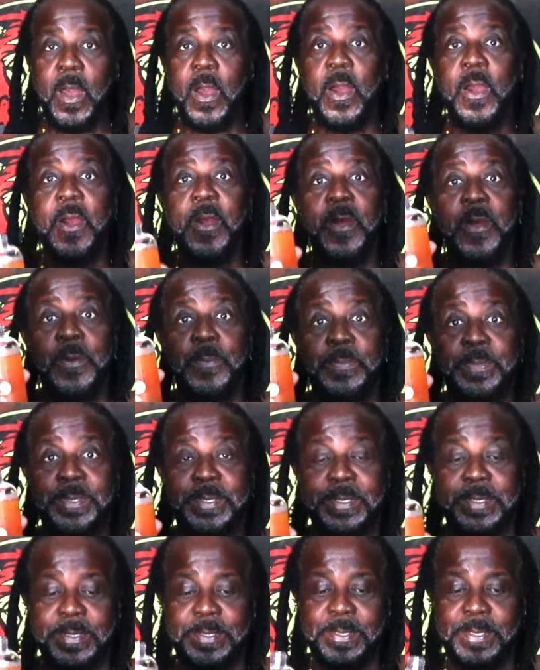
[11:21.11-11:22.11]

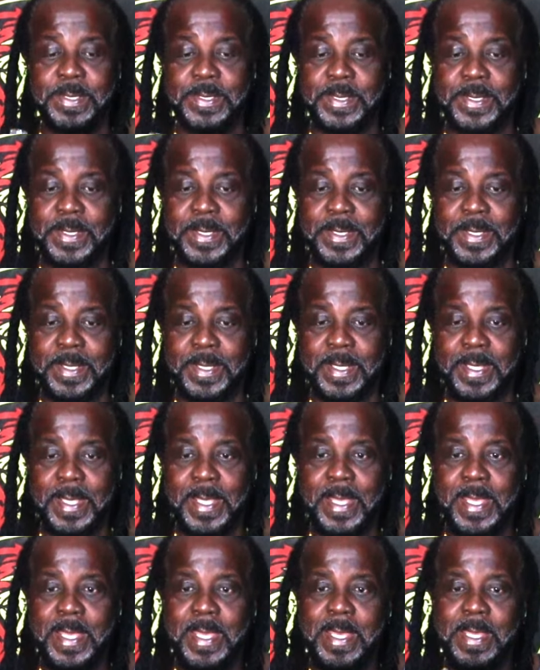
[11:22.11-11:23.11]
Herbs.
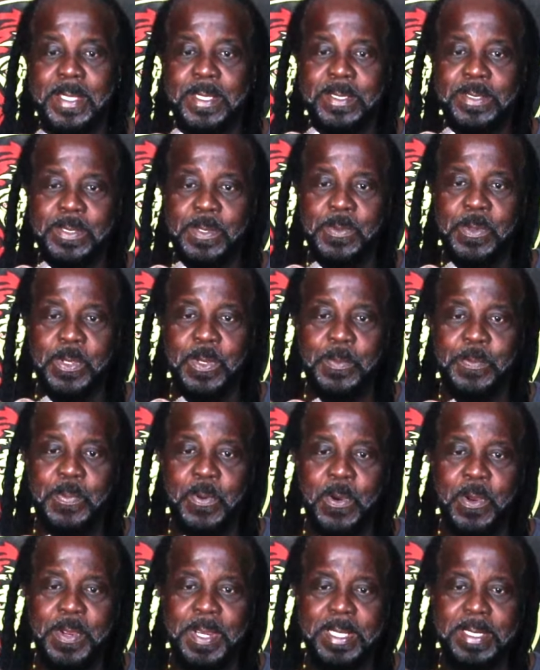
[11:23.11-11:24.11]
So I'm going to
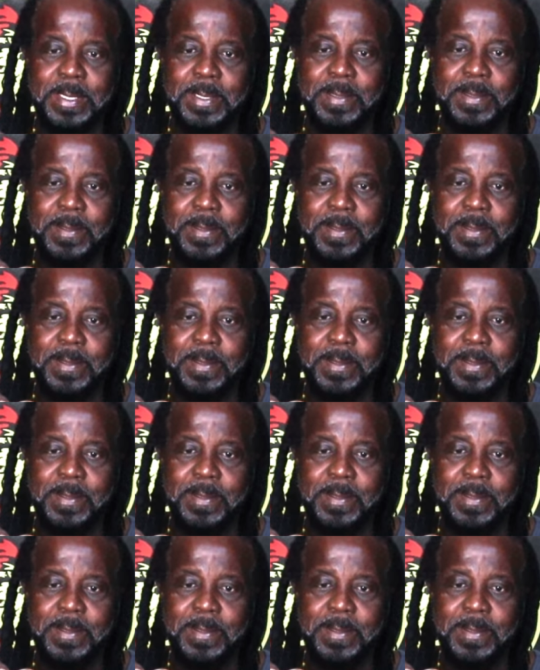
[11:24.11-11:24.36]
pour it.